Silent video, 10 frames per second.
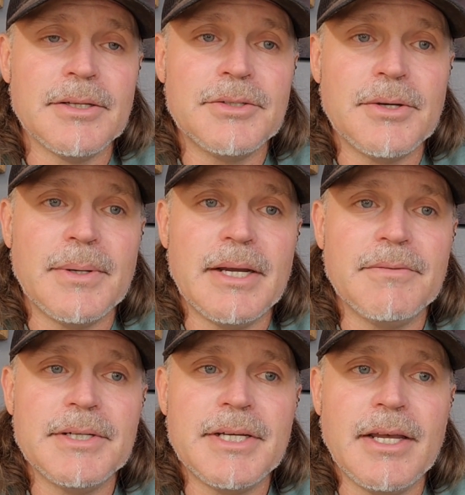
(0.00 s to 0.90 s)
So
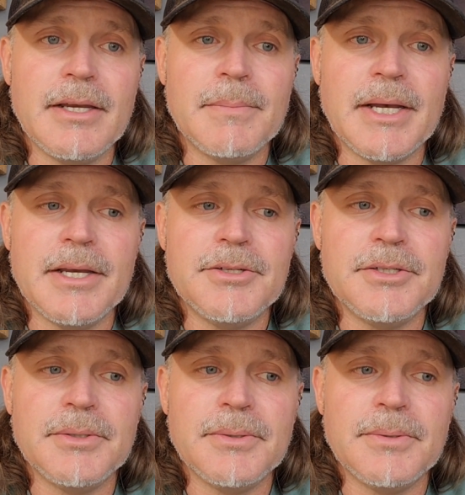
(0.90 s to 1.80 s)
every time I
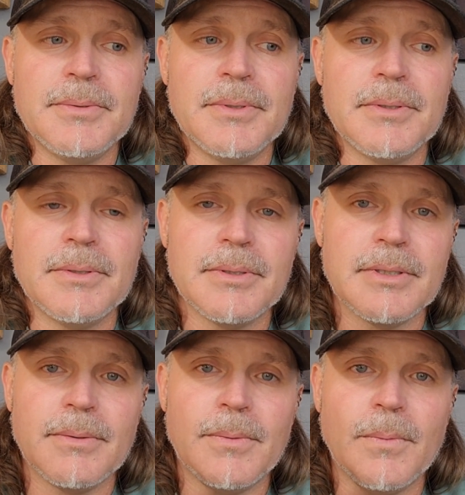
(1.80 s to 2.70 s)
do
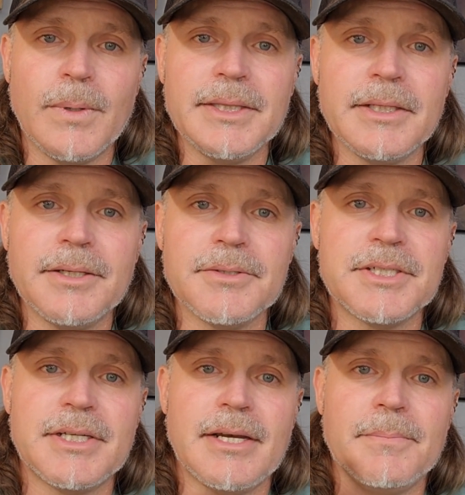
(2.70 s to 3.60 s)
one little
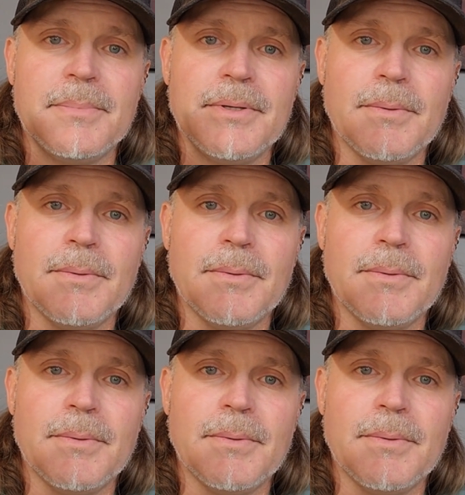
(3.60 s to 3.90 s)
step,